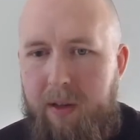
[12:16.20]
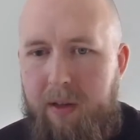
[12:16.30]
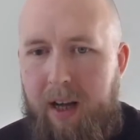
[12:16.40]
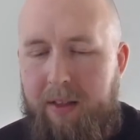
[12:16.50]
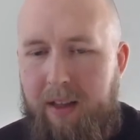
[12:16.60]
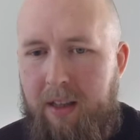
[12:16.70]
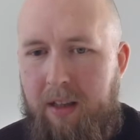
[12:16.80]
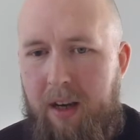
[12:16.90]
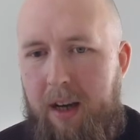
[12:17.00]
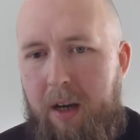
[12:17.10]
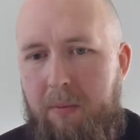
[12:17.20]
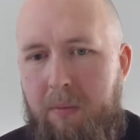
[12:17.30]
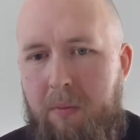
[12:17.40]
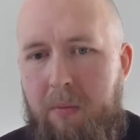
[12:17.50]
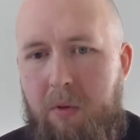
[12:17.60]
I think
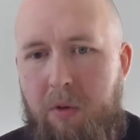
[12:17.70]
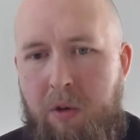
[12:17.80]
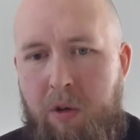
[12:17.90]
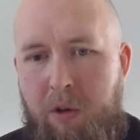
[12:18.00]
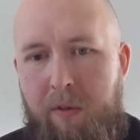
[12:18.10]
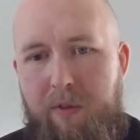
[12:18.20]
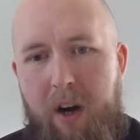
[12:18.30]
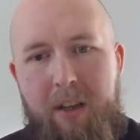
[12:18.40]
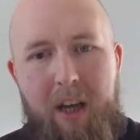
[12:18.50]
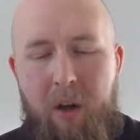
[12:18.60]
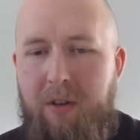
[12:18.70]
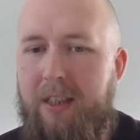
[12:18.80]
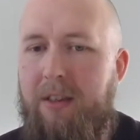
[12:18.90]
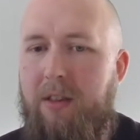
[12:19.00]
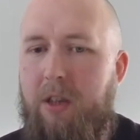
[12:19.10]
you'd find it a lot
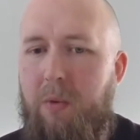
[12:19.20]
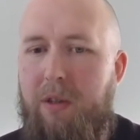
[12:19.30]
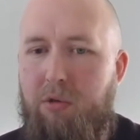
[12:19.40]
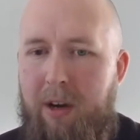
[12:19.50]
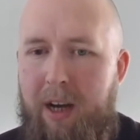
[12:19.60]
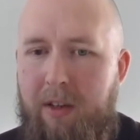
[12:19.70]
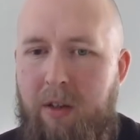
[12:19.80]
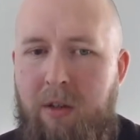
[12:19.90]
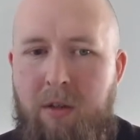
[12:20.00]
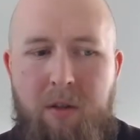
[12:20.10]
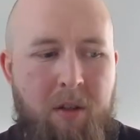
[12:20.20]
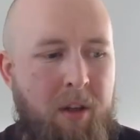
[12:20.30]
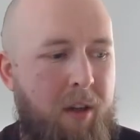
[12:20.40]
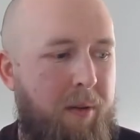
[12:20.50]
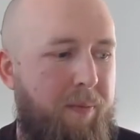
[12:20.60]
easier to interact.
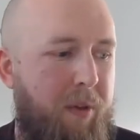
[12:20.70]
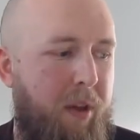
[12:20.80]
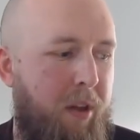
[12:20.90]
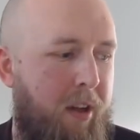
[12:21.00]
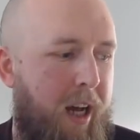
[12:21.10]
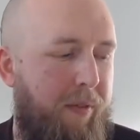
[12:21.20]
You'd